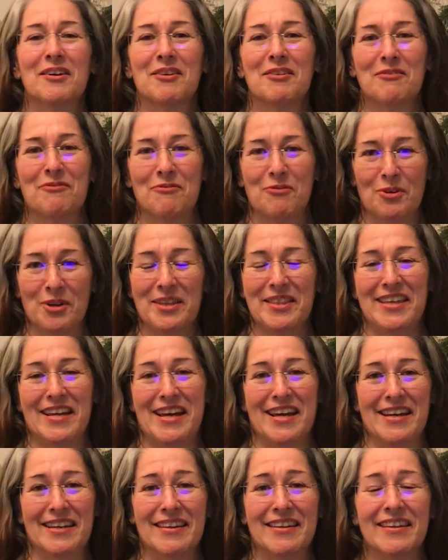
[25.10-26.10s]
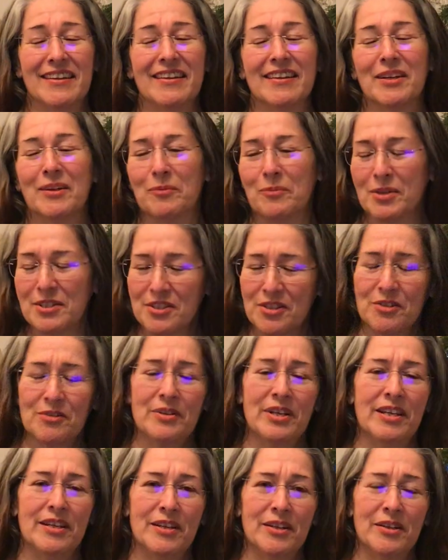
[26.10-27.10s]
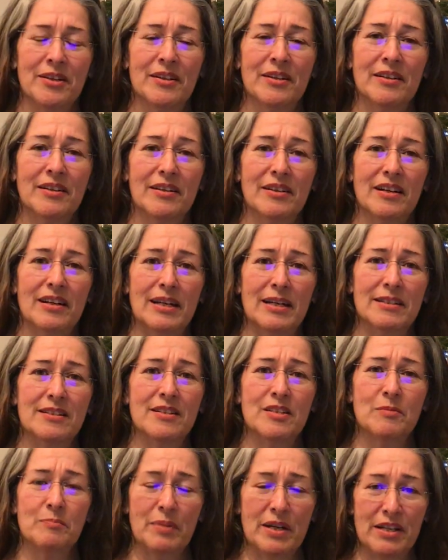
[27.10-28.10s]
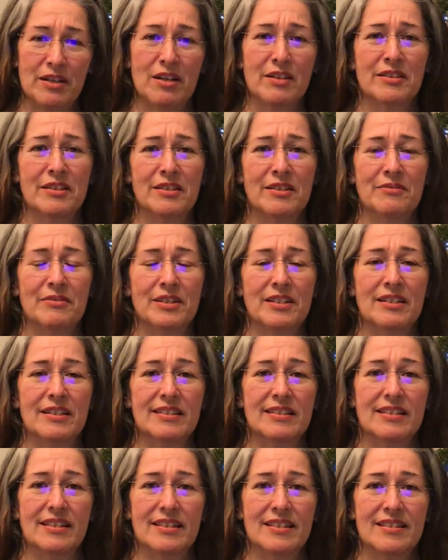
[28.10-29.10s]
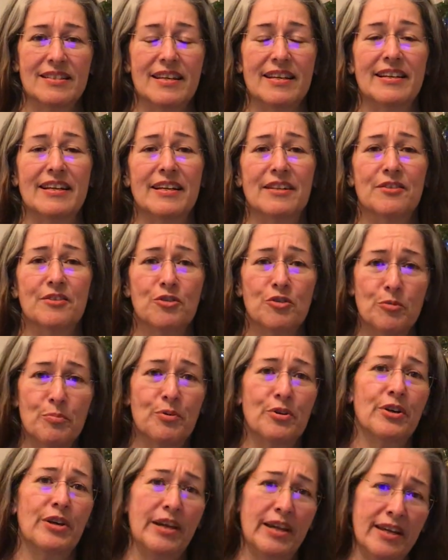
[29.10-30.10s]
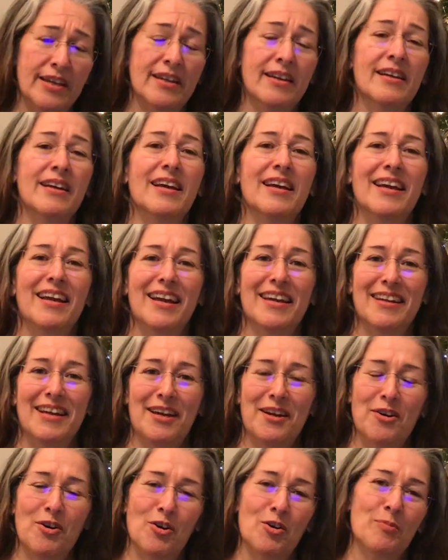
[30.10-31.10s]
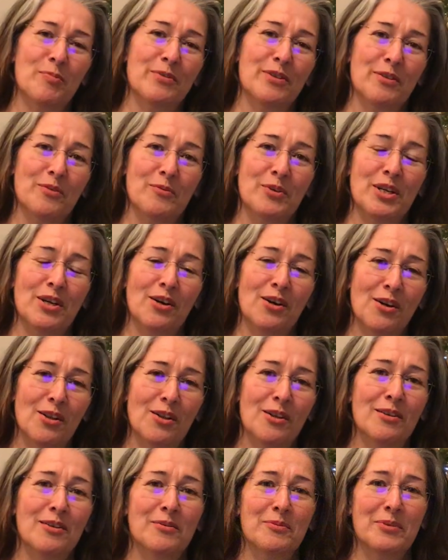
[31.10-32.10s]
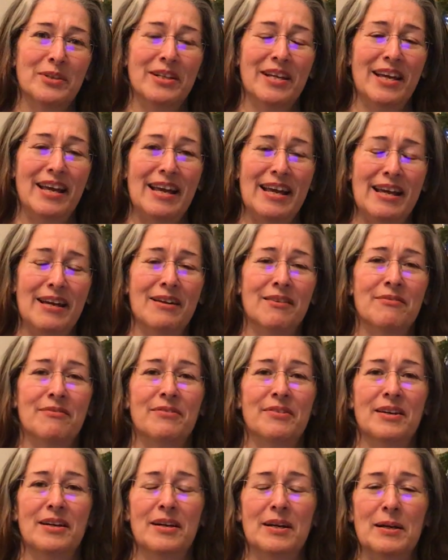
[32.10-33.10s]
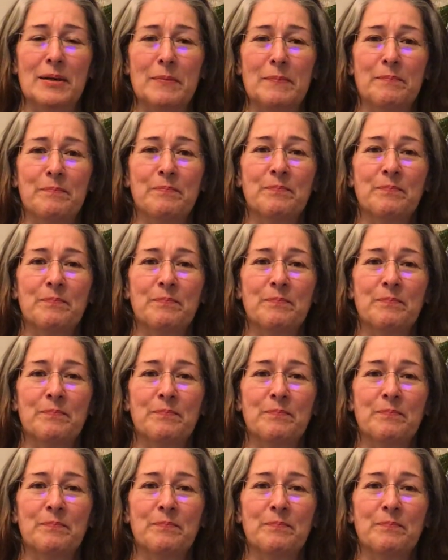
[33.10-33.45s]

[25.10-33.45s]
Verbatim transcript: for that. It was a great year uh, despite all the difficulties, and I do pray and I hope that we all will have um,